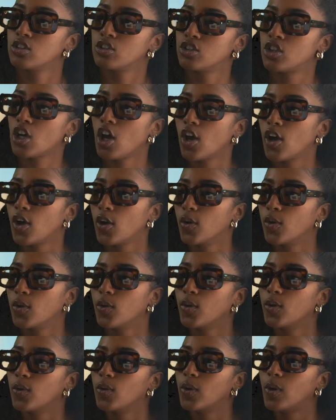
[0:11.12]
So,
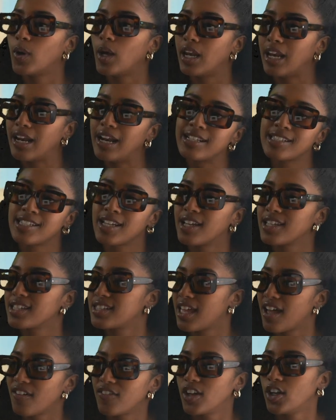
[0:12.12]
let us
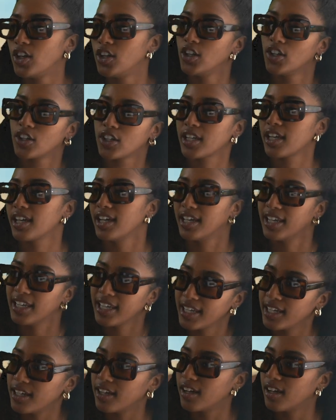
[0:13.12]
have a look
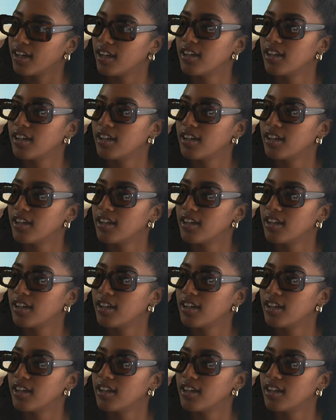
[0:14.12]
here.